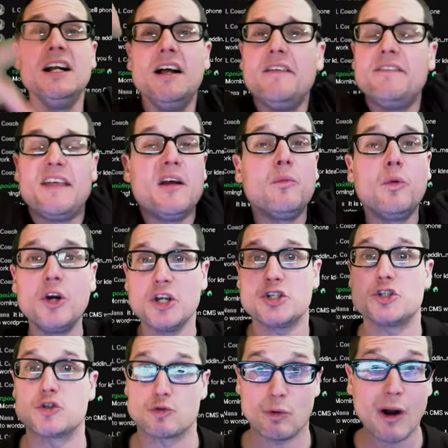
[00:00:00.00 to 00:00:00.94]
they would have
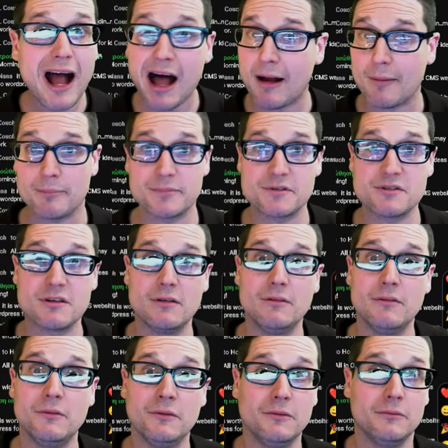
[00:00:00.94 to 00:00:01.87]
dropped,
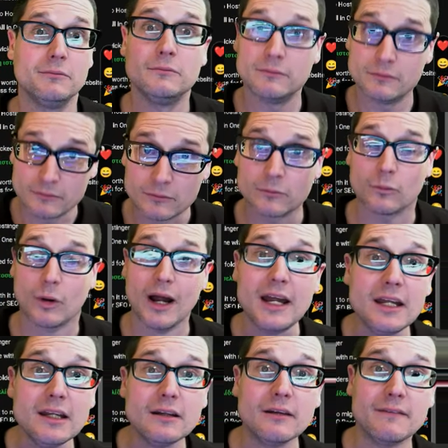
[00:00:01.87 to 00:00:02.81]

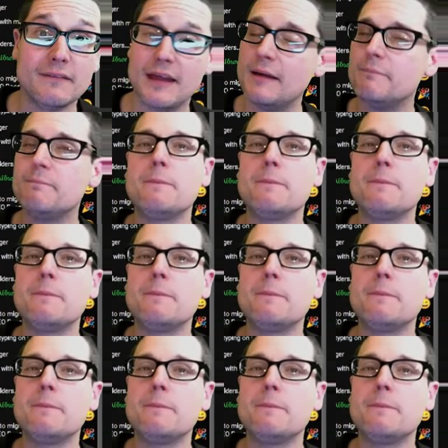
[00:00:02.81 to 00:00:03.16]
right? The